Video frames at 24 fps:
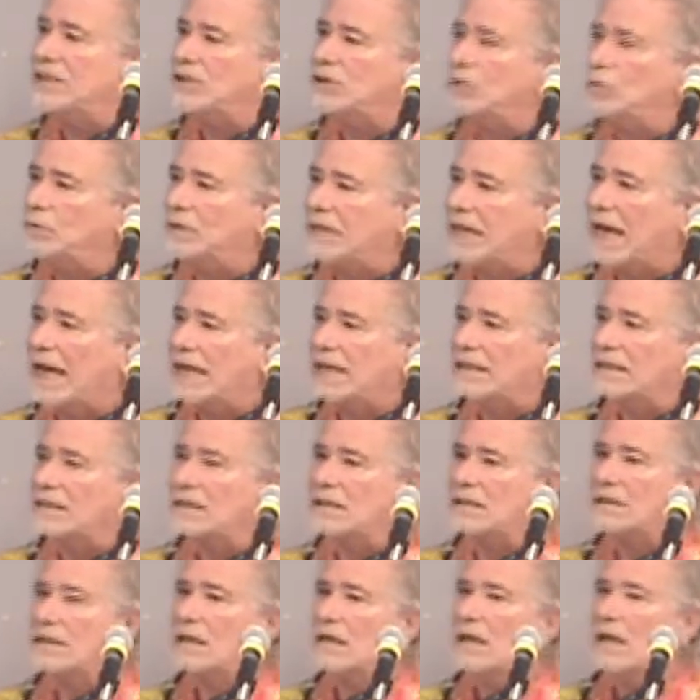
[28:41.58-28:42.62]

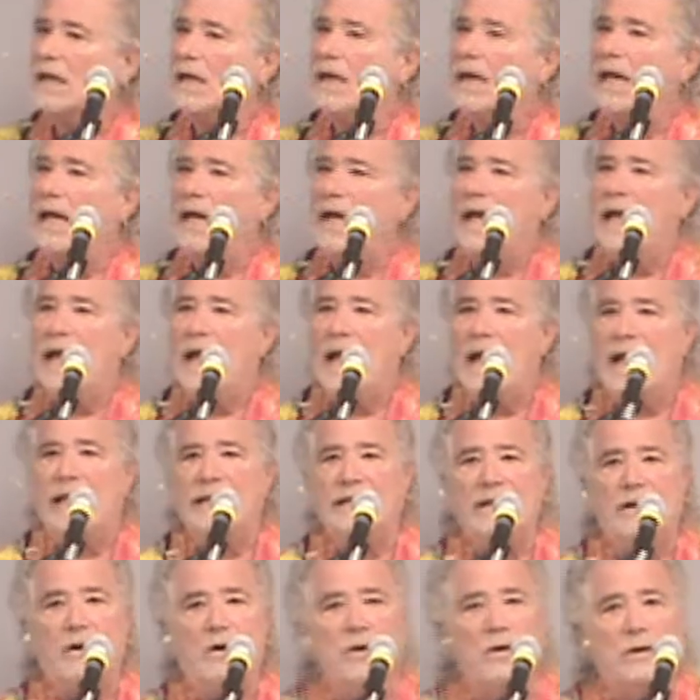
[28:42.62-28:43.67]
suitcase.
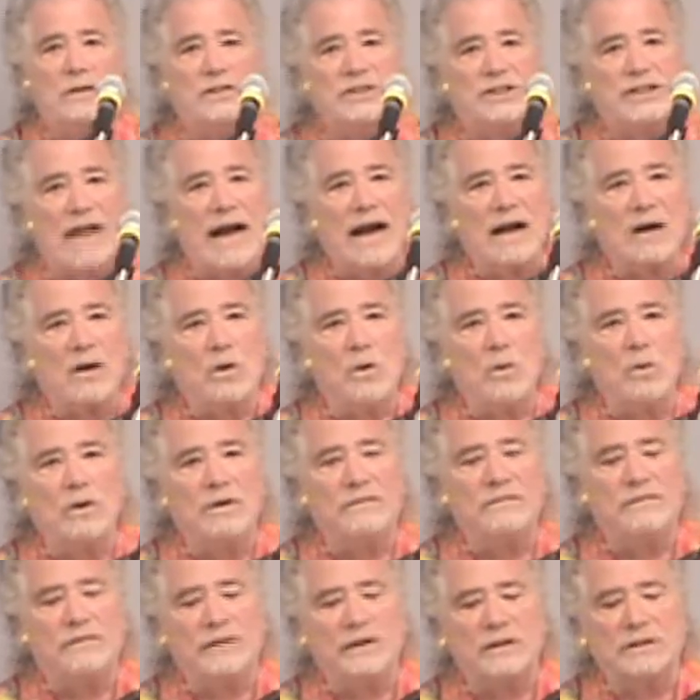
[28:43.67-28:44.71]
And Jack
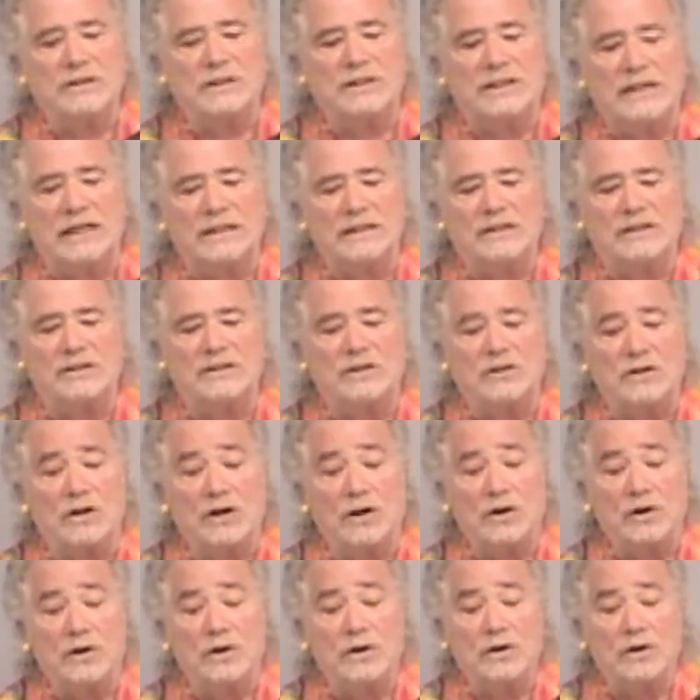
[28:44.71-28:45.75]
Cornfield says to
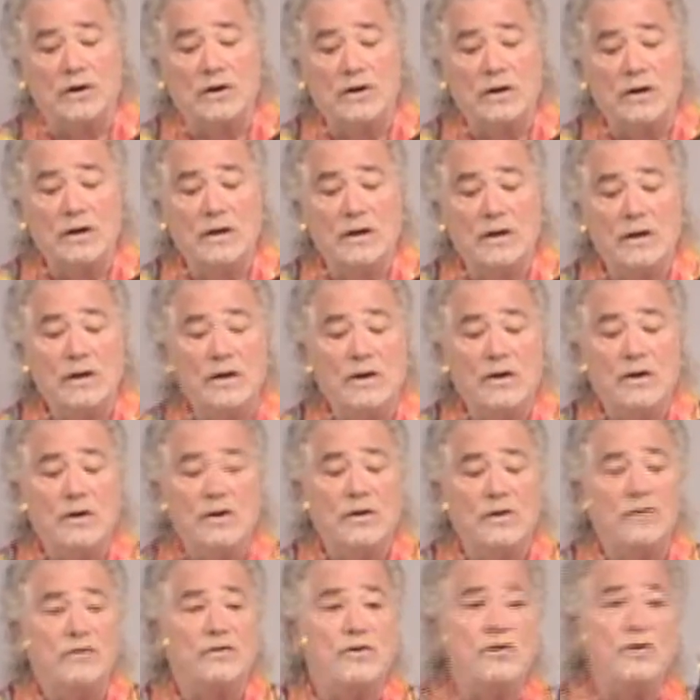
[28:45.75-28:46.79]
her,
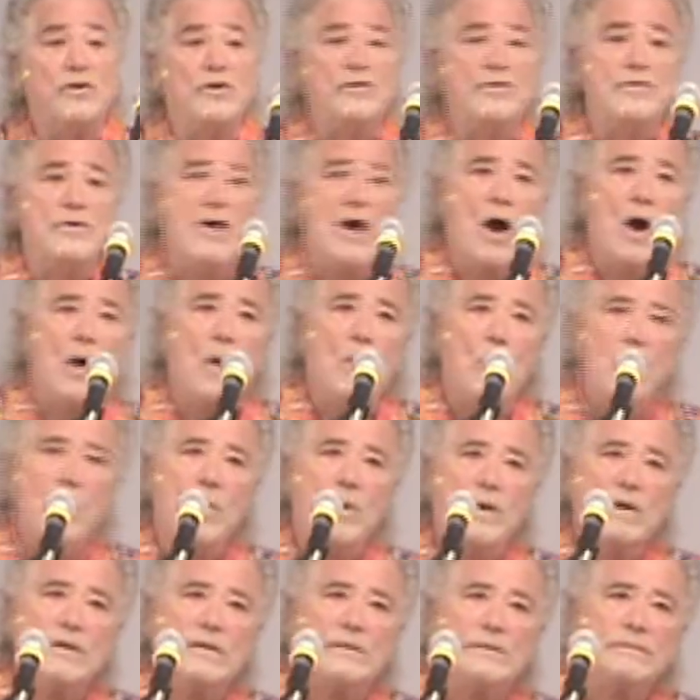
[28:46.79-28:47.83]
do you know